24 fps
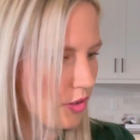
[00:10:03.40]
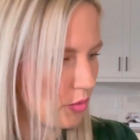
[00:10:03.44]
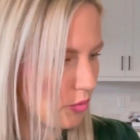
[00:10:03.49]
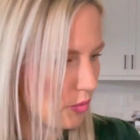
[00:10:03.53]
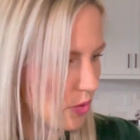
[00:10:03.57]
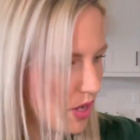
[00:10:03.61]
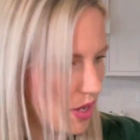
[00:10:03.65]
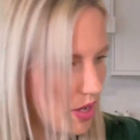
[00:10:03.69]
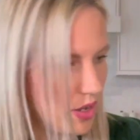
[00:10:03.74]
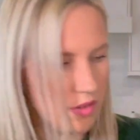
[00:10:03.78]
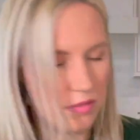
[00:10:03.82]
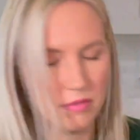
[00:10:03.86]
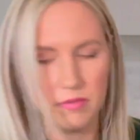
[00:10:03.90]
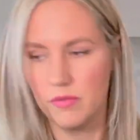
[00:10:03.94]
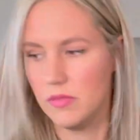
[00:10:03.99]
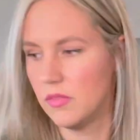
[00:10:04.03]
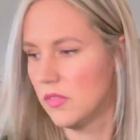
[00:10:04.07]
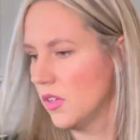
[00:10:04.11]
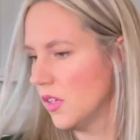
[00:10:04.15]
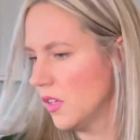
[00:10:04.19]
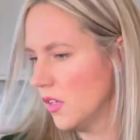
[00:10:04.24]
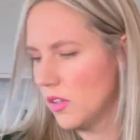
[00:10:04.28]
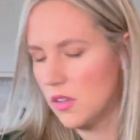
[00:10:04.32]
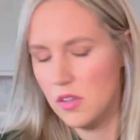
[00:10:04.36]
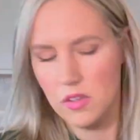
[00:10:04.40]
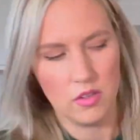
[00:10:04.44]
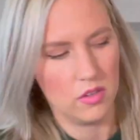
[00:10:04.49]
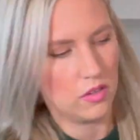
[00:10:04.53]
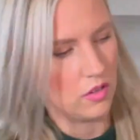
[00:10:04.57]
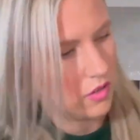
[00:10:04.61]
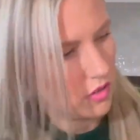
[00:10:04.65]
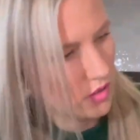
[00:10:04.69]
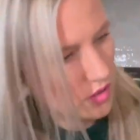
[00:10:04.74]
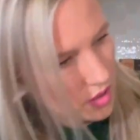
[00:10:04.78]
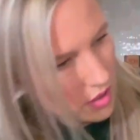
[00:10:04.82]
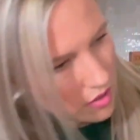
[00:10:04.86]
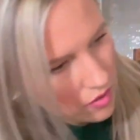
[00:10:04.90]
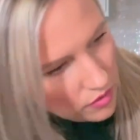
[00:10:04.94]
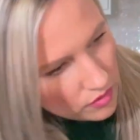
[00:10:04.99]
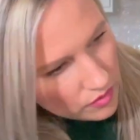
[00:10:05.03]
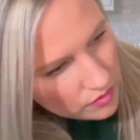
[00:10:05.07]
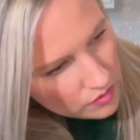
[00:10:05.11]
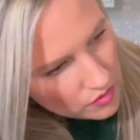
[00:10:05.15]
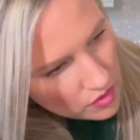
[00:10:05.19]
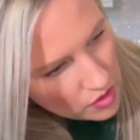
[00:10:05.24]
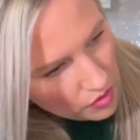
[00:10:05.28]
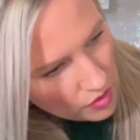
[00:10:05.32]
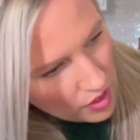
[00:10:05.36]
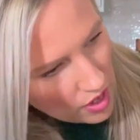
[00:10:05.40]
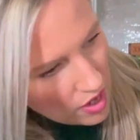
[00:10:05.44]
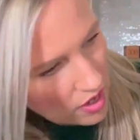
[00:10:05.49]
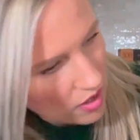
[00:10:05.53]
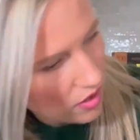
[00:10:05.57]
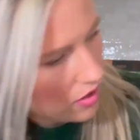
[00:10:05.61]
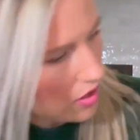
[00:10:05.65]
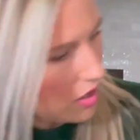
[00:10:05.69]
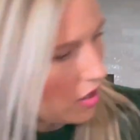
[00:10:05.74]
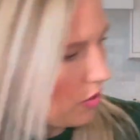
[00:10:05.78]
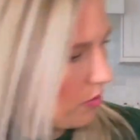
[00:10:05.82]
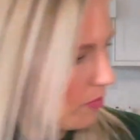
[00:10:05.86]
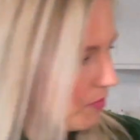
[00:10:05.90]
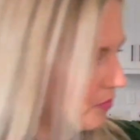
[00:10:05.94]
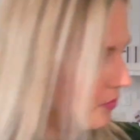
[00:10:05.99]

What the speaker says: one? Oh, okay. Oh,